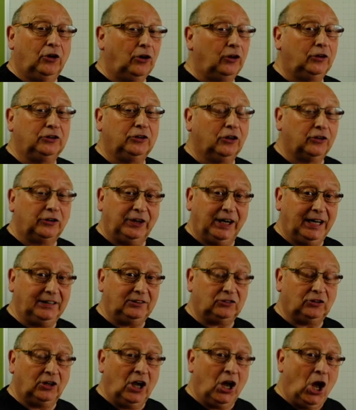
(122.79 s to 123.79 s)
hurdle
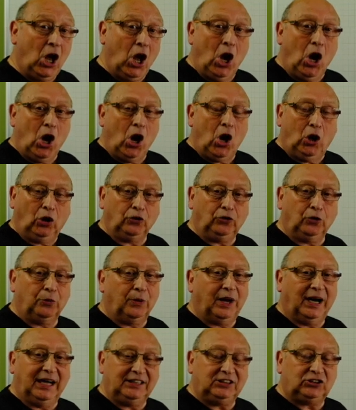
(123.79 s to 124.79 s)
rate.
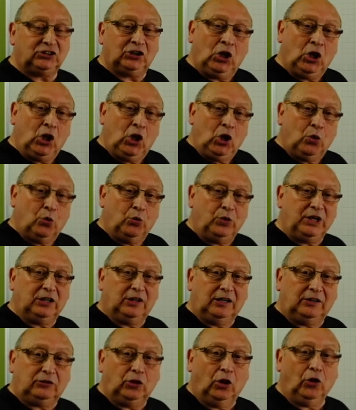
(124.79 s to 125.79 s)
Otherwise,
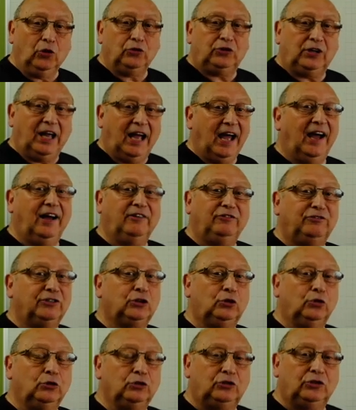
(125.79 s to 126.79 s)
we don't have a
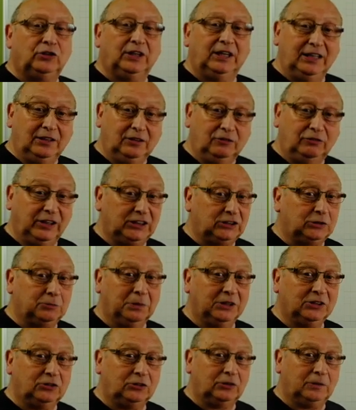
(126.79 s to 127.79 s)
good
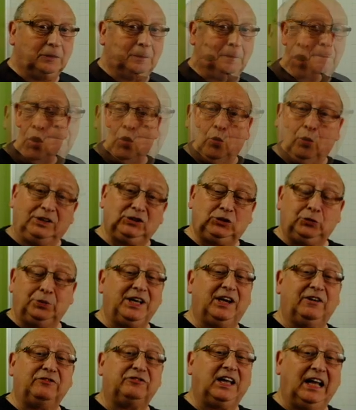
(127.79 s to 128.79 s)
investment. Once we
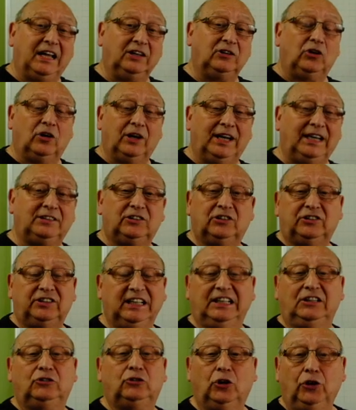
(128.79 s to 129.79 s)
have calculated
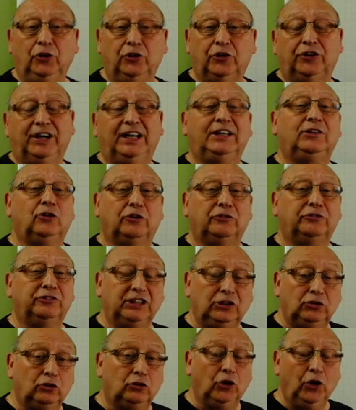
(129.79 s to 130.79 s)
the internal rate of
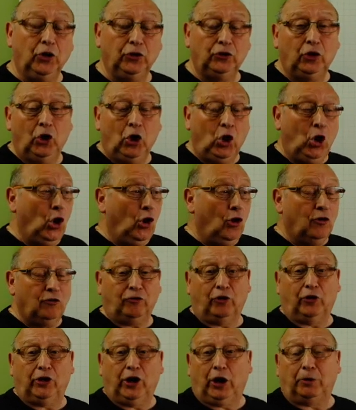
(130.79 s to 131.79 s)
return
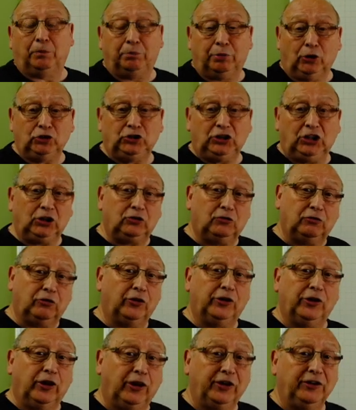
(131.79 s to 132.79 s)
for our project,
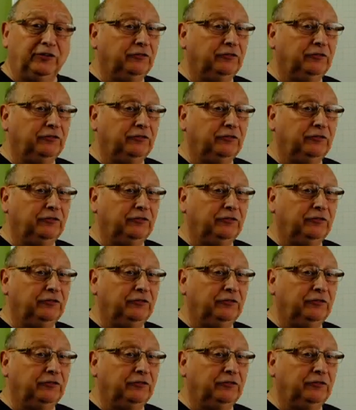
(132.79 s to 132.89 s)
for our